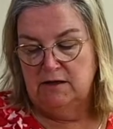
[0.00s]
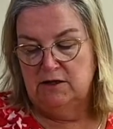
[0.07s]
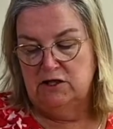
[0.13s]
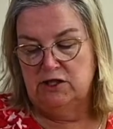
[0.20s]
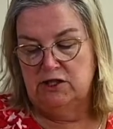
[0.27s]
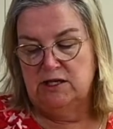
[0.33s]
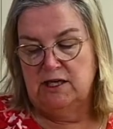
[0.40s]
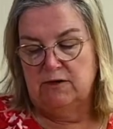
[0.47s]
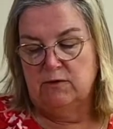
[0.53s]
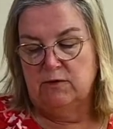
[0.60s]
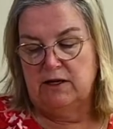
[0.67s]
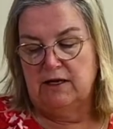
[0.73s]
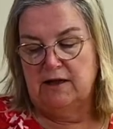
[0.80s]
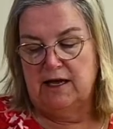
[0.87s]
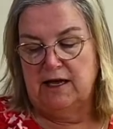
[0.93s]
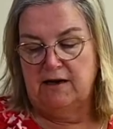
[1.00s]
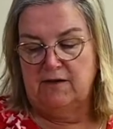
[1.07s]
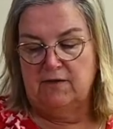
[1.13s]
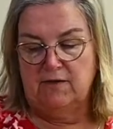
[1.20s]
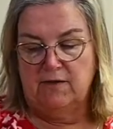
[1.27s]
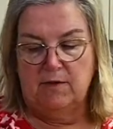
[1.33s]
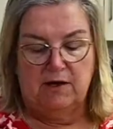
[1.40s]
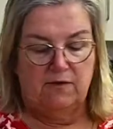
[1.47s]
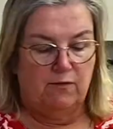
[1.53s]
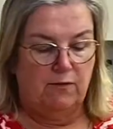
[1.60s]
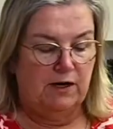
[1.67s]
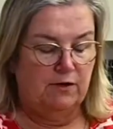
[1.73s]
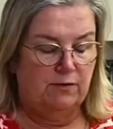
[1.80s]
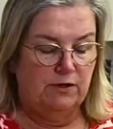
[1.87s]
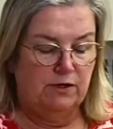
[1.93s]
Generally, that is the best way
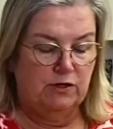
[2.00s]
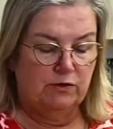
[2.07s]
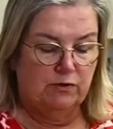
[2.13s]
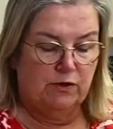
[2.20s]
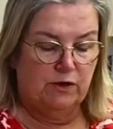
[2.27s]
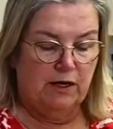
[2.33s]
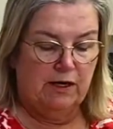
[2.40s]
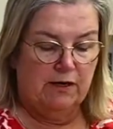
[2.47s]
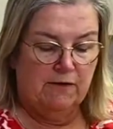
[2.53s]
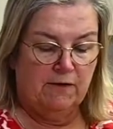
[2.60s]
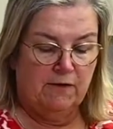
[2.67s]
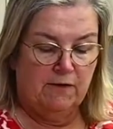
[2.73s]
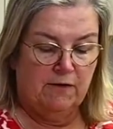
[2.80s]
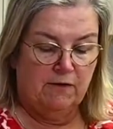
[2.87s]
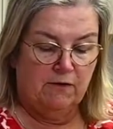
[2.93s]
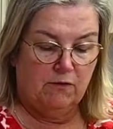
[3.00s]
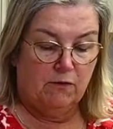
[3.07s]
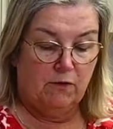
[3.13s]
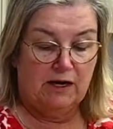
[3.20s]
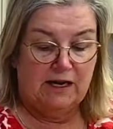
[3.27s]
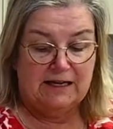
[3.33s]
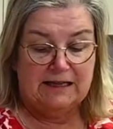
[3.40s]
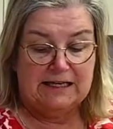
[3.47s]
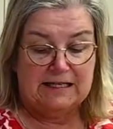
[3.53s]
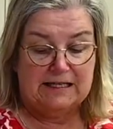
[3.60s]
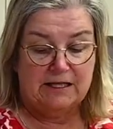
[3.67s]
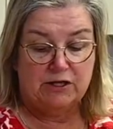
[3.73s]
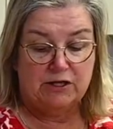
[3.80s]
to enjoy, or at least the